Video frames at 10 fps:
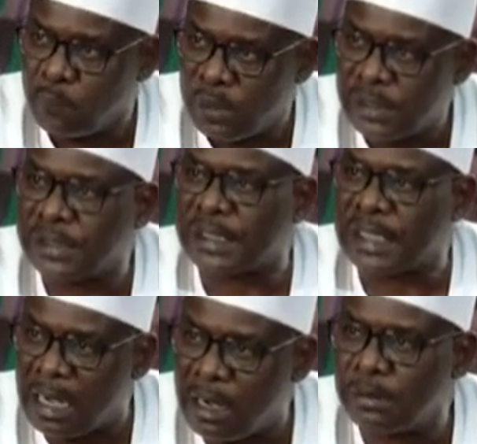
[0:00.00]
It is
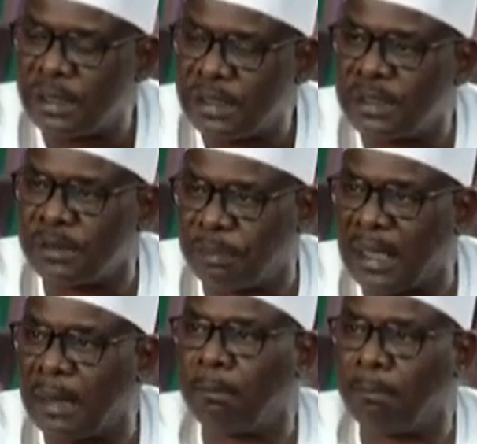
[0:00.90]
how it is
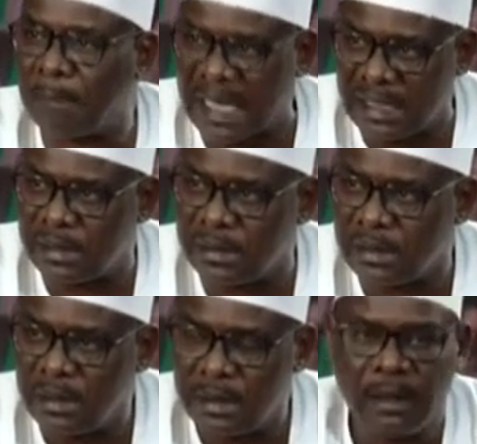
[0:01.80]
being managed.
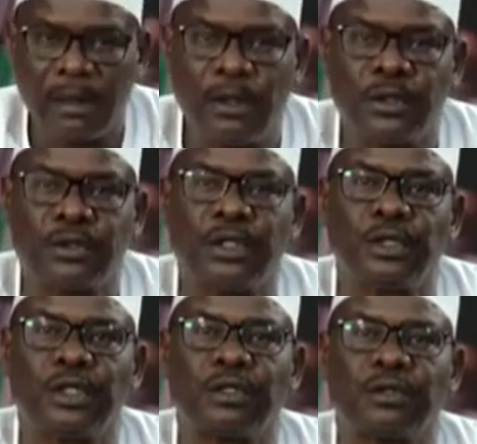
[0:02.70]
Right. It's,
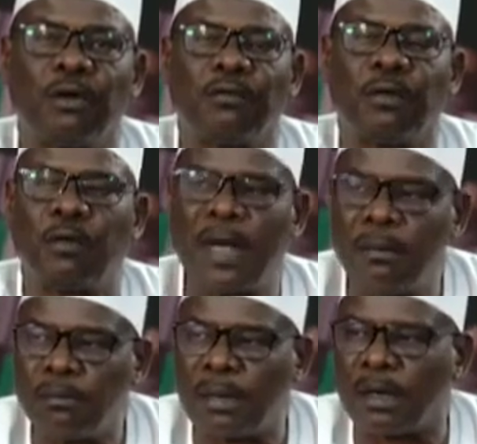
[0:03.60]
it is
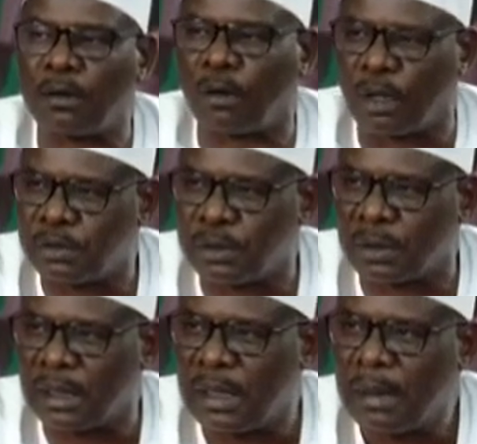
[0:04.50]
overwhelmed by corruption.